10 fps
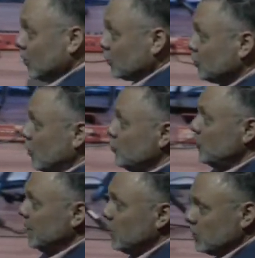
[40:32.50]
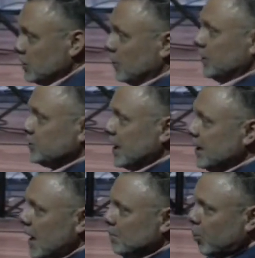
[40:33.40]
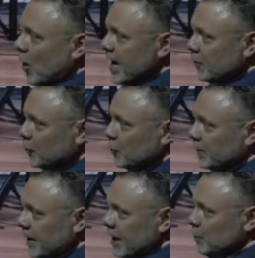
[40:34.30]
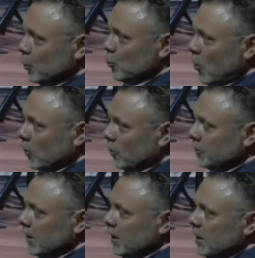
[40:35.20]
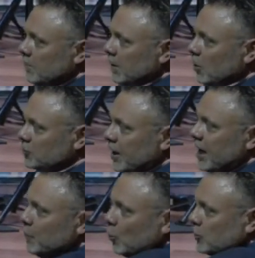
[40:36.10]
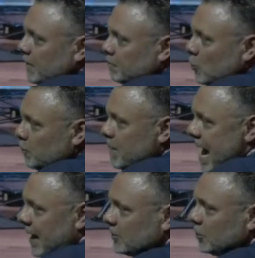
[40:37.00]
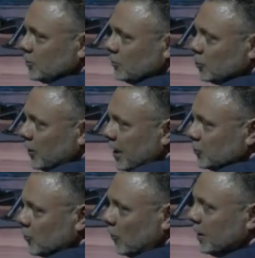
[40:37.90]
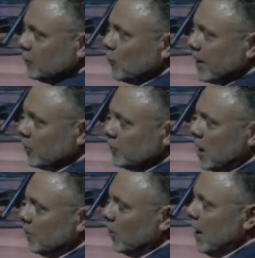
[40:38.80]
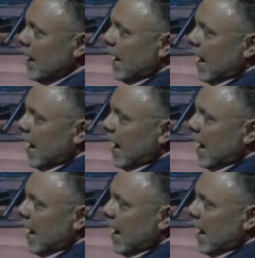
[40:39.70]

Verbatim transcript: I'm going to show you because there is a breakthrough in the Hebrew world because the Hebrews have moved back to, to Israel in record number,